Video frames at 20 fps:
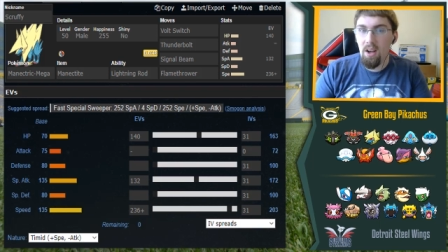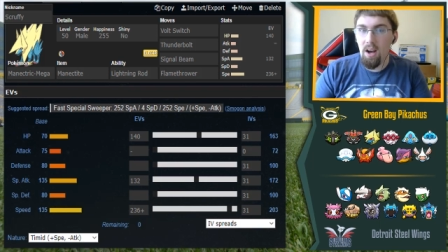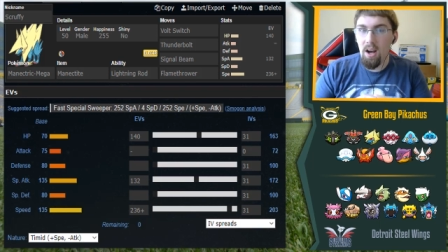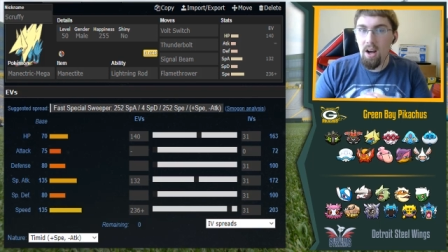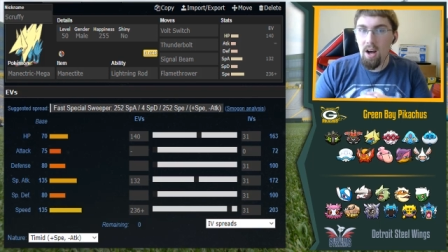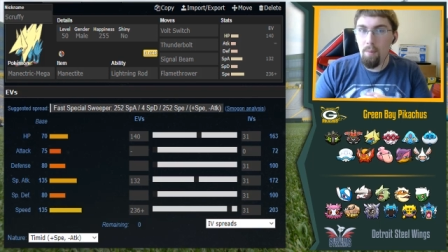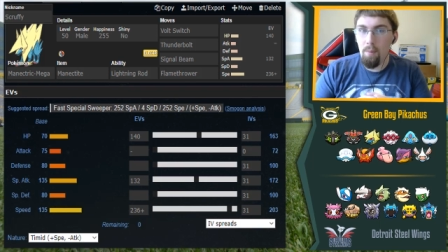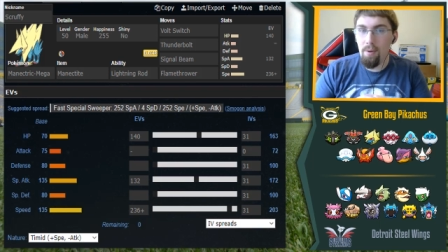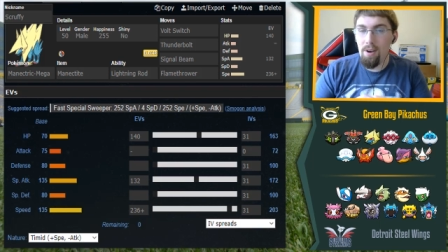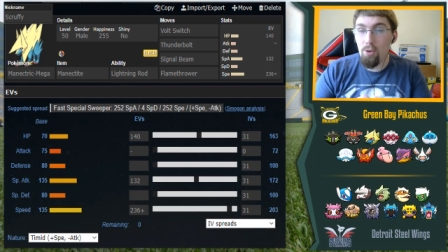
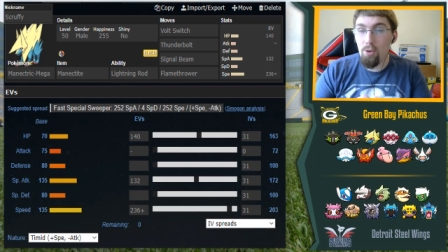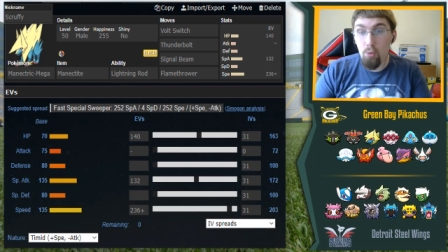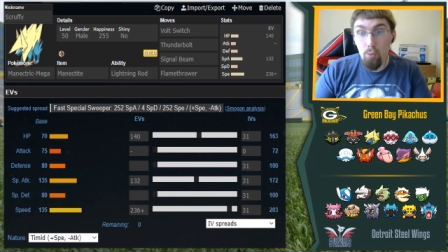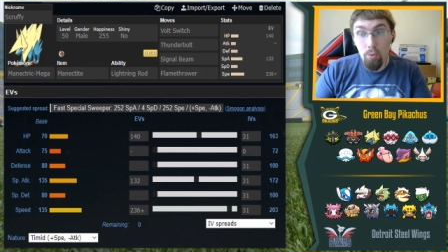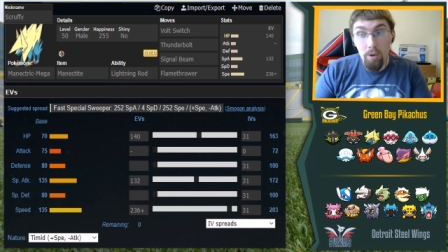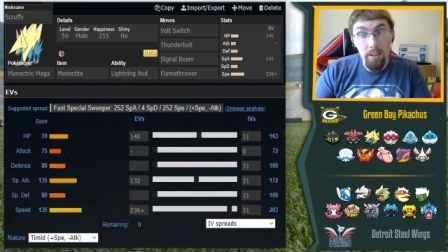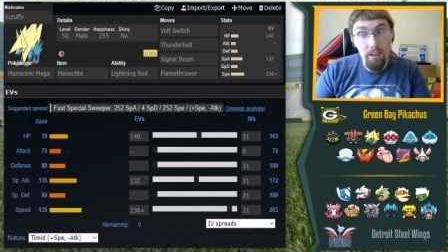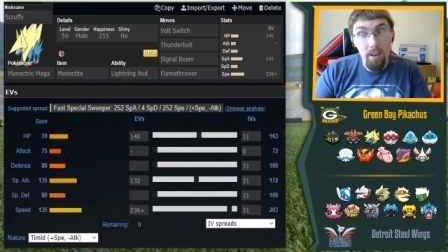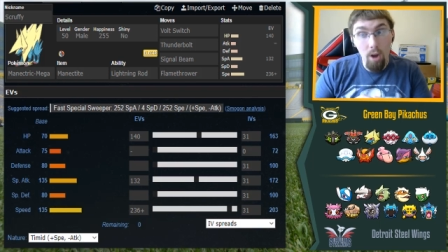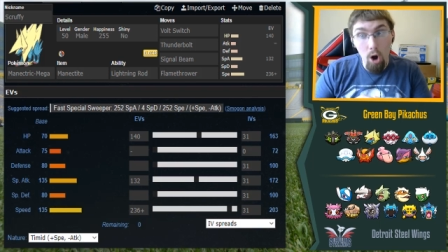uh, but it's
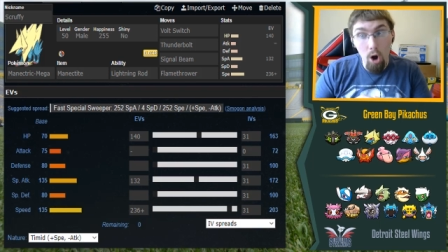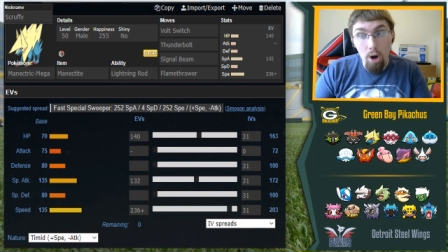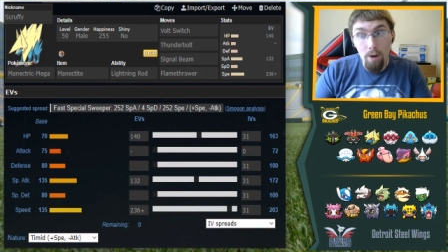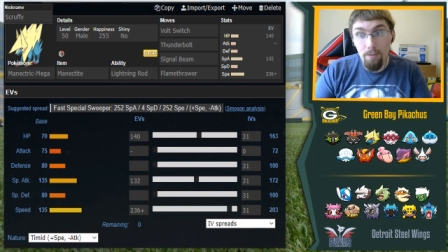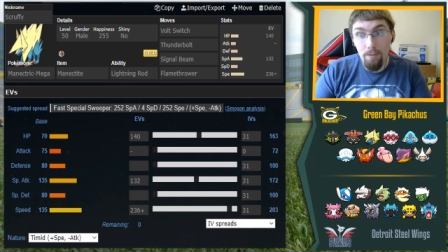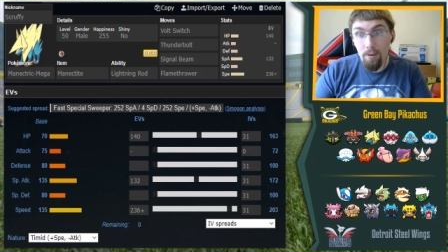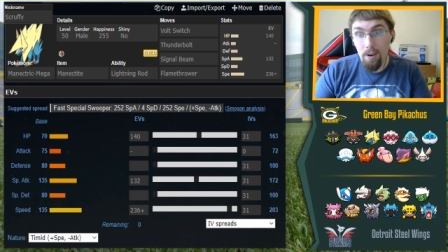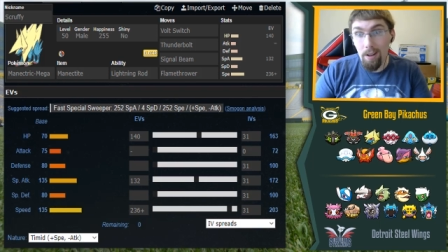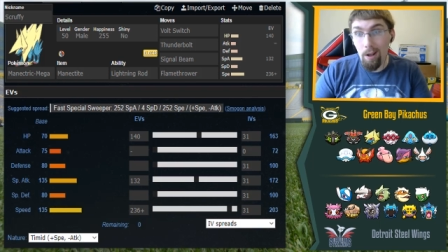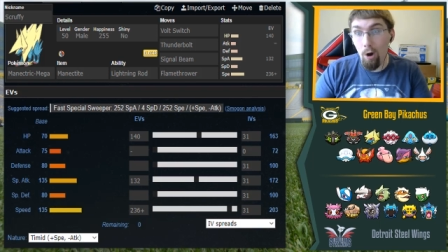really
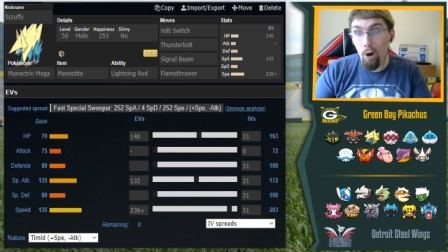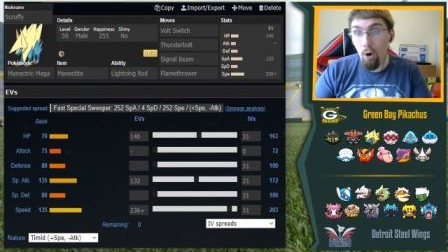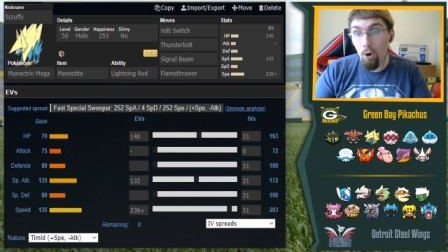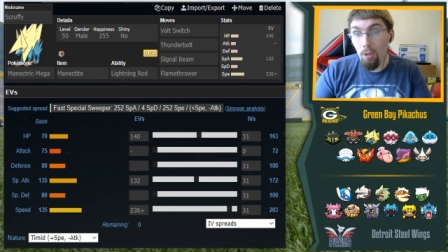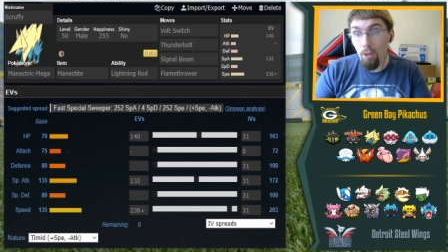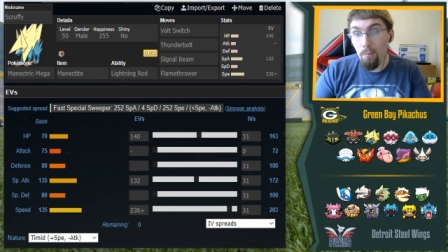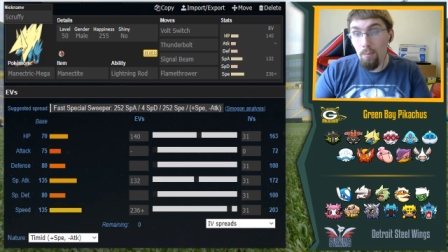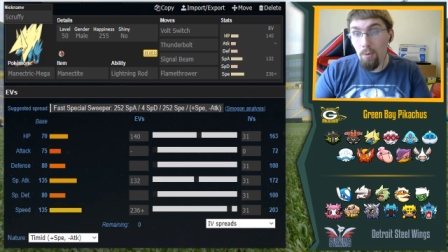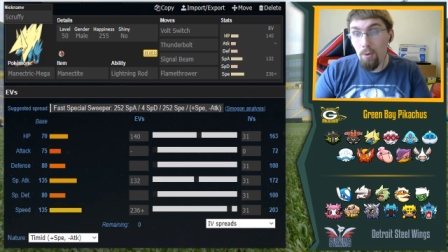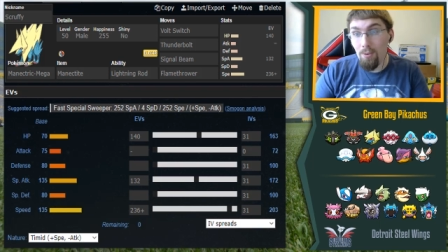hard fitting
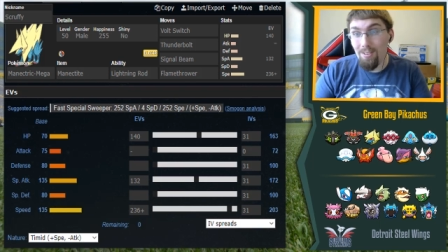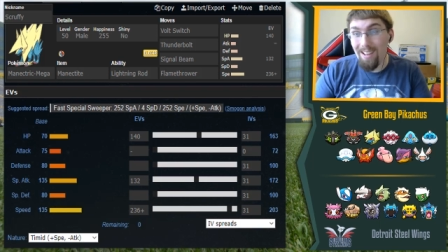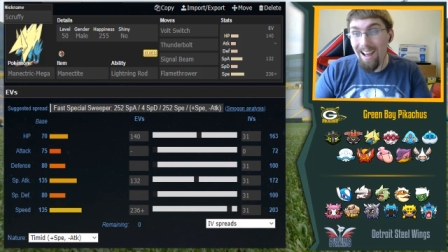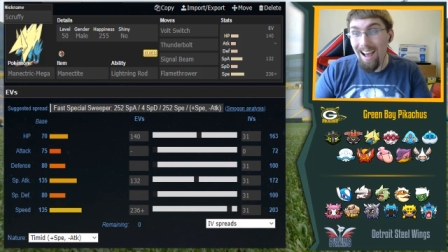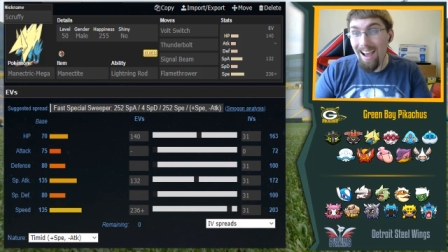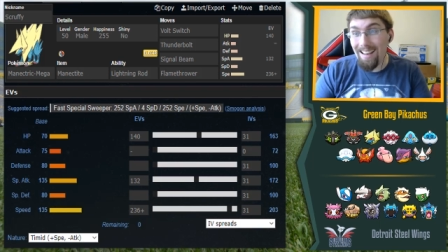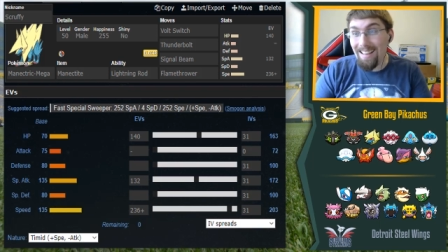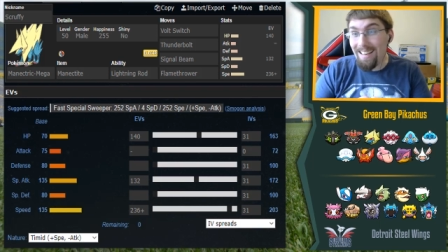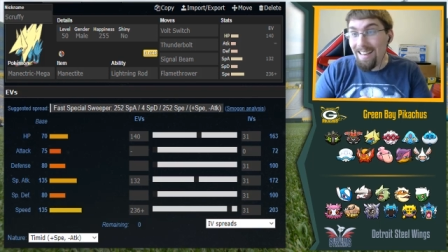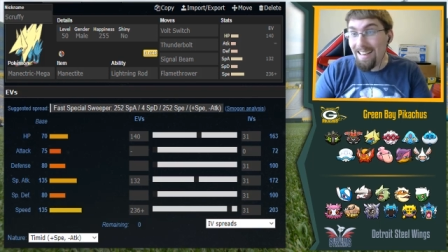all the moves
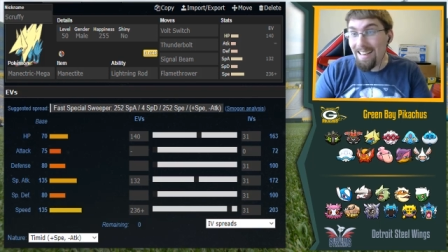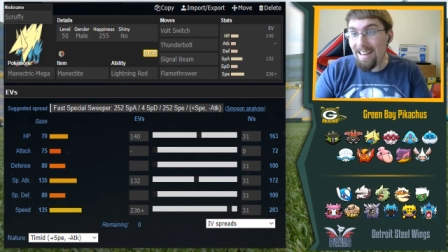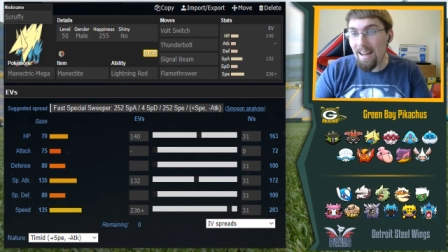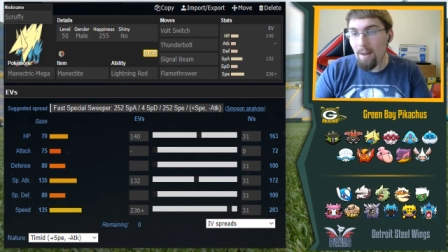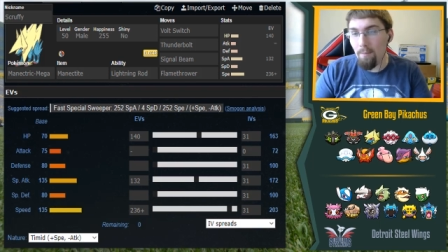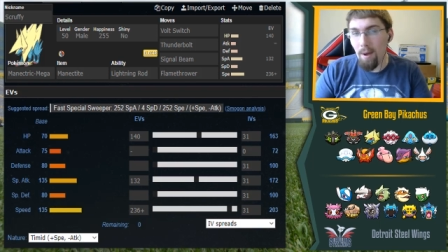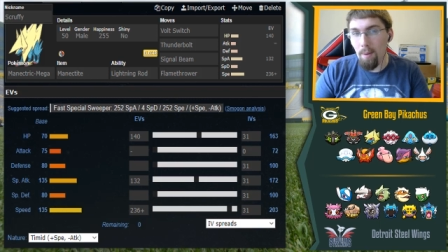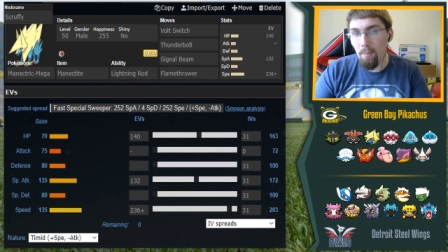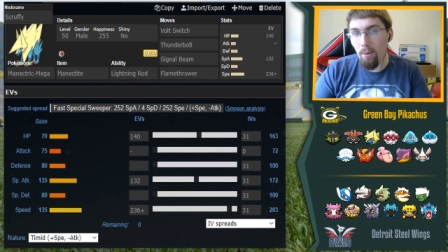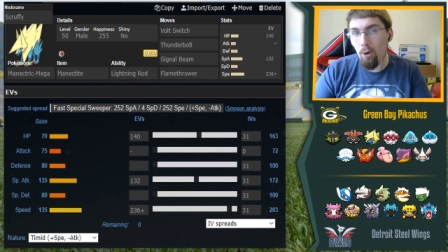that I need
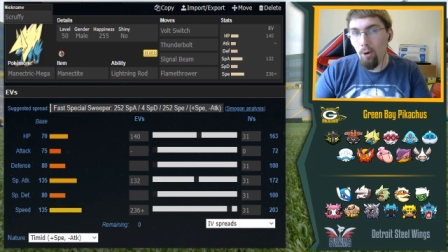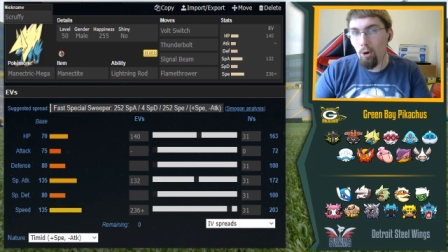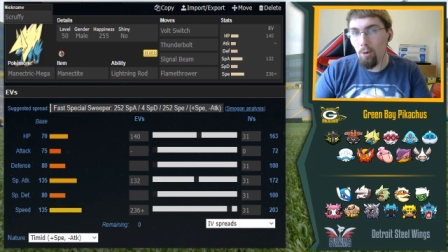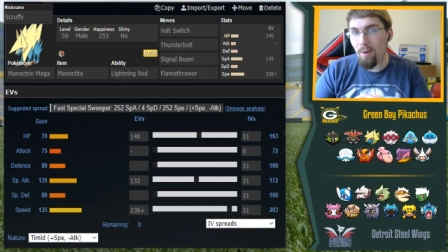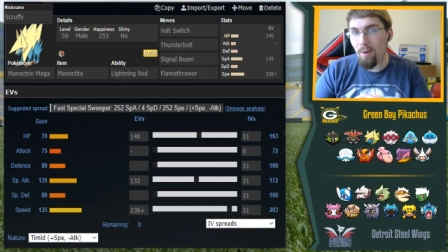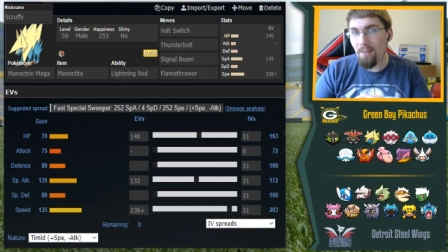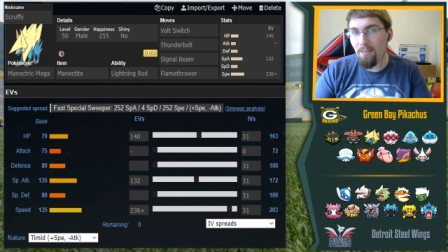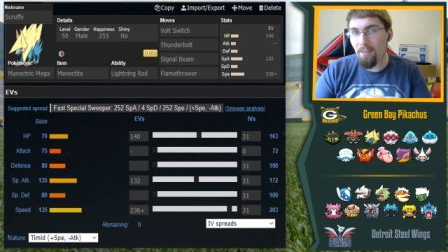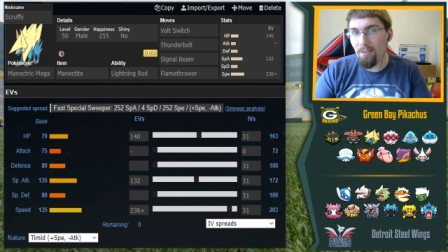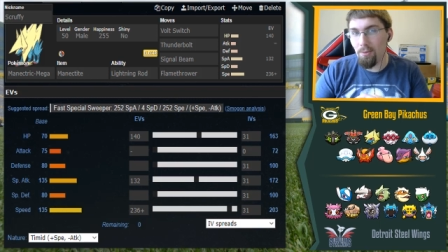on my
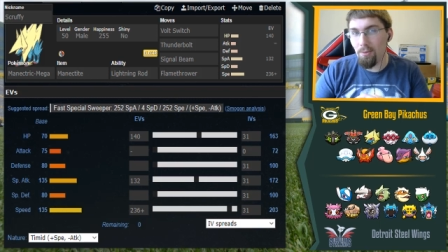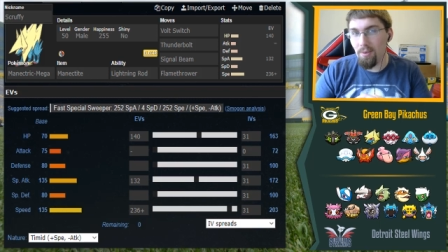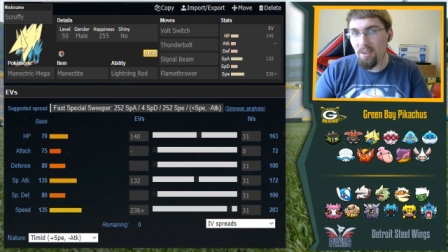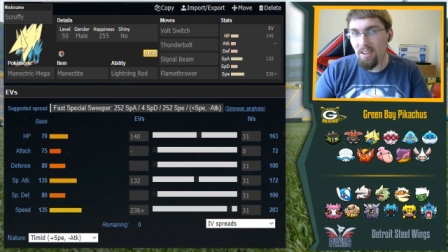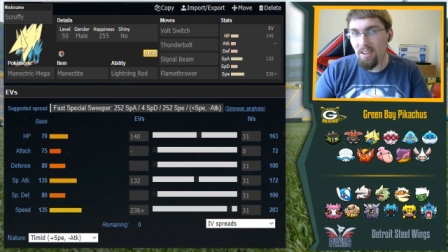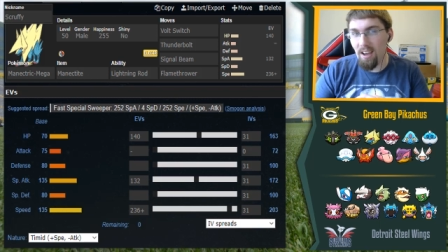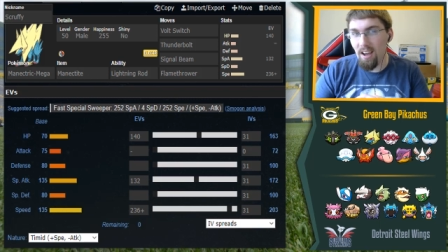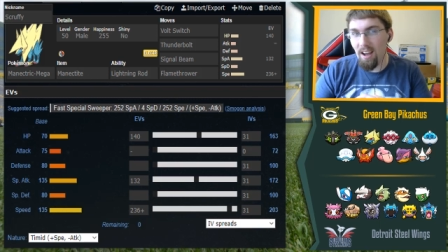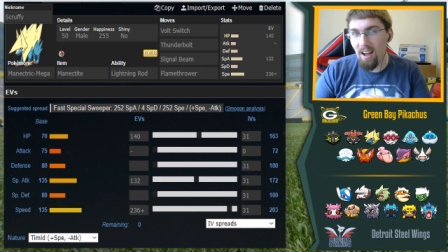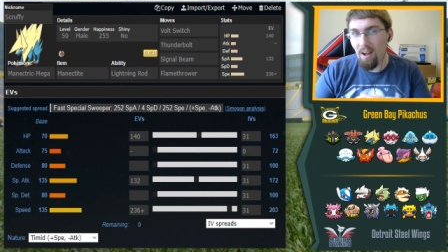Pokemon this week.